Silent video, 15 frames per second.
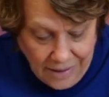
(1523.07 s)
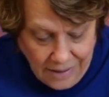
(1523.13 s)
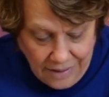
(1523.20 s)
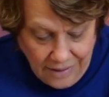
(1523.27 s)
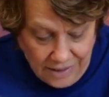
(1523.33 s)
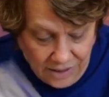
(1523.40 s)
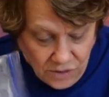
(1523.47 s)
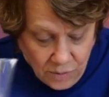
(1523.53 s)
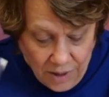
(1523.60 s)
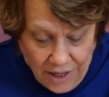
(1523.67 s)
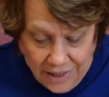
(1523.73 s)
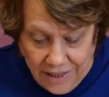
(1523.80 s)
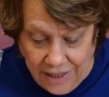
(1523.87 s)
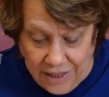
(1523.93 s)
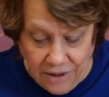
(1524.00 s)
This
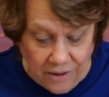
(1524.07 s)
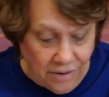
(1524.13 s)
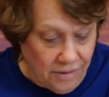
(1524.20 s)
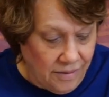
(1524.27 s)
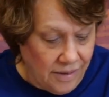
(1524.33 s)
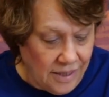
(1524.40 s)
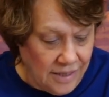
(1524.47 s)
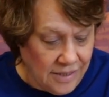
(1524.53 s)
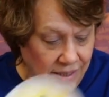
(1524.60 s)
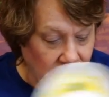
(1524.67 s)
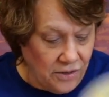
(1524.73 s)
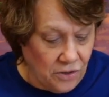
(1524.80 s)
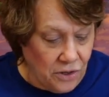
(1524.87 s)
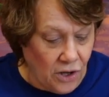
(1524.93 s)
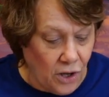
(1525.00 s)
right here is
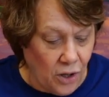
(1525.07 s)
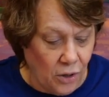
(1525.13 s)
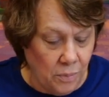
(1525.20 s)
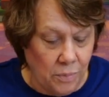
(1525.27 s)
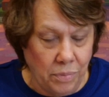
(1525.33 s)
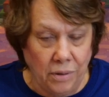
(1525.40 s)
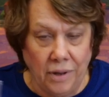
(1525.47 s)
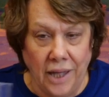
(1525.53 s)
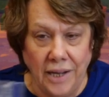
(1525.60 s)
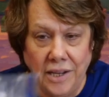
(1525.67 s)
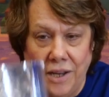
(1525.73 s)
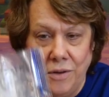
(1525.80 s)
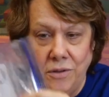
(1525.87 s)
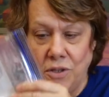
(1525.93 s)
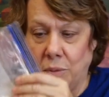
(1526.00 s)
either called
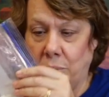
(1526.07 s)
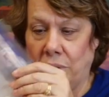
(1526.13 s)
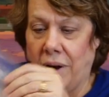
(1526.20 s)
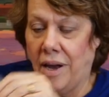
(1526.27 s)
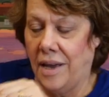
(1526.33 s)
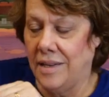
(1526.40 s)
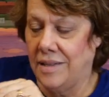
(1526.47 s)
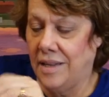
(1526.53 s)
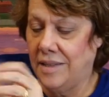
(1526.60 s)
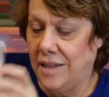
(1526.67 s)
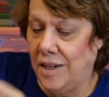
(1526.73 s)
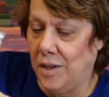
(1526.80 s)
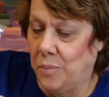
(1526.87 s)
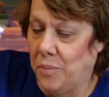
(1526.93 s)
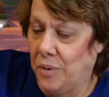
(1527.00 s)
Play-Doh Surprise, I
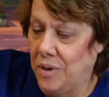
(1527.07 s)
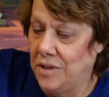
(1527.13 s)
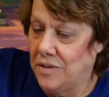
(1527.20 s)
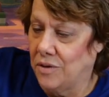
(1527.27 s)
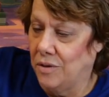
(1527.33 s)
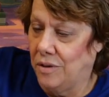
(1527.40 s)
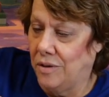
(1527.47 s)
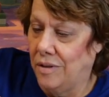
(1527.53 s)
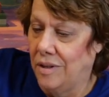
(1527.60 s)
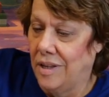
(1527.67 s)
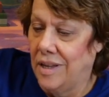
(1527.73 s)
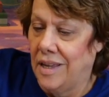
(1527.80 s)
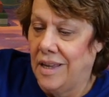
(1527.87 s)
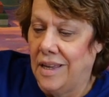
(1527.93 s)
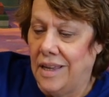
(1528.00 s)
think in preschool,
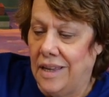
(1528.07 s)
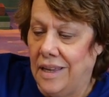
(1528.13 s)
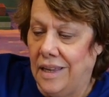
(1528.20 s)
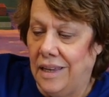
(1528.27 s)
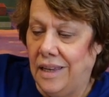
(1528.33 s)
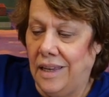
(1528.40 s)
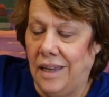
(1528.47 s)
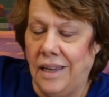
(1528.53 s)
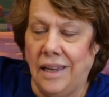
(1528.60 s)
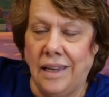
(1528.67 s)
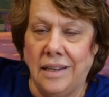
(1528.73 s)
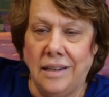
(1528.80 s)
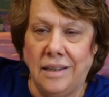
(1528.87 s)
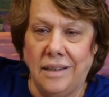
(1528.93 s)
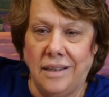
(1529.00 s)

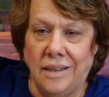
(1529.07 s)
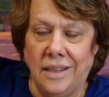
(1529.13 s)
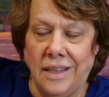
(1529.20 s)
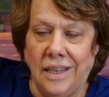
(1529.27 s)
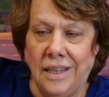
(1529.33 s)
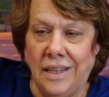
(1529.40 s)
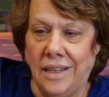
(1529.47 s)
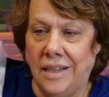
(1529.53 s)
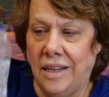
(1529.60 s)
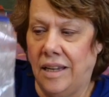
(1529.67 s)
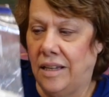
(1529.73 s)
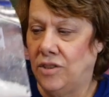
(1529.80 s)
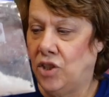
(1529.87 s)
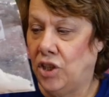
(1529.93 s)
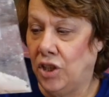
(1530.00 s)
and
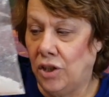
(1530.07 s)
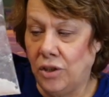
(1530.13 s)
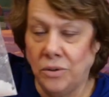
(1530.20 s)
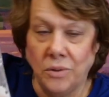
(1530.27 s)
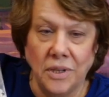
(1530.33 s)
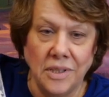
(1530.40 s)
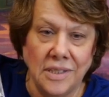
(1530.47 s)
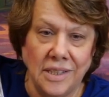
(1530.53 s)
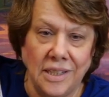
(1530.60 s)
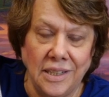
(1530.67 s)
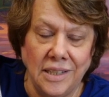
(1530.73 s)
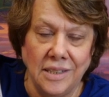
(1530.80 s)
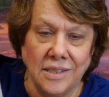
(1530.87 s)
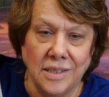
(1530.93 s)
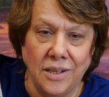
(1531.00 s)
in children's it
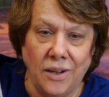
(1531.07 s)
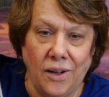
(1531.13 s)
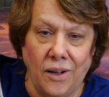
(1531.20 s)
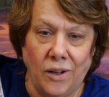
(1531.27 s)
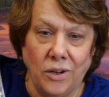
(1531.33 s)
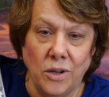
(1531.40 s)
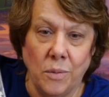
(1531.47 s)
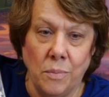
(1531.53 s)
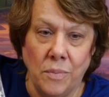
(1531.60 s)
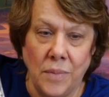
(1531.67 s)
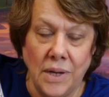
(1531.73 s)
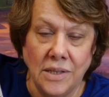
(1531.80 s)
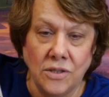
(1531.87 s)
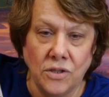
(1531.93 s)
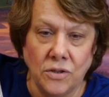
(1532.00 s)
is called
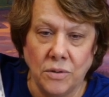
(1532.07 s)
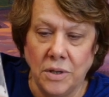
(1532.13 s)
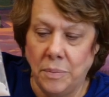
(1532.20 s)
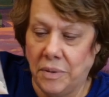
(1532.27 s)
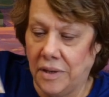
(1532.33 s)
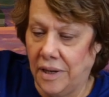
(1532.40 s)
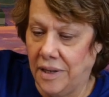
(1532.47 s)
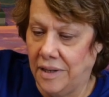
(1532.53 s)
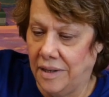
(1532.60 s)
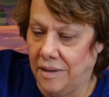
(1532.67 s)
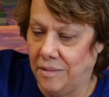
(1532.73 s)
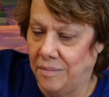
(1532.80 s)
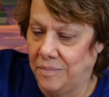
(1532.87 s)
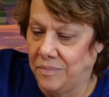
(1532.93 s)
Mystery Play-Doh.